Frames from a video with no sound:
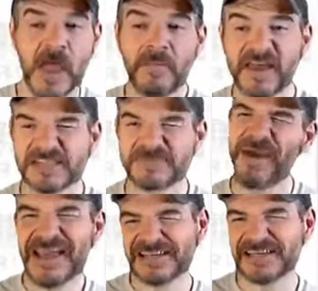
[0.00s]
because
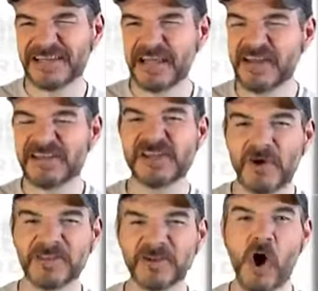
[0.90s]
basically they
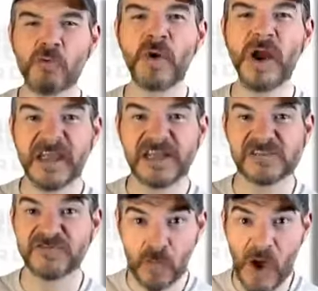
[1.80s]
sold out their own race
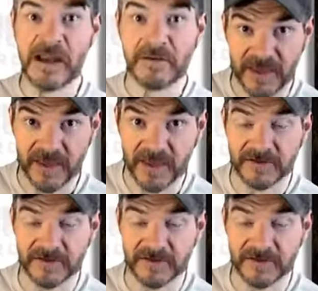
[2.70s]
for the white man.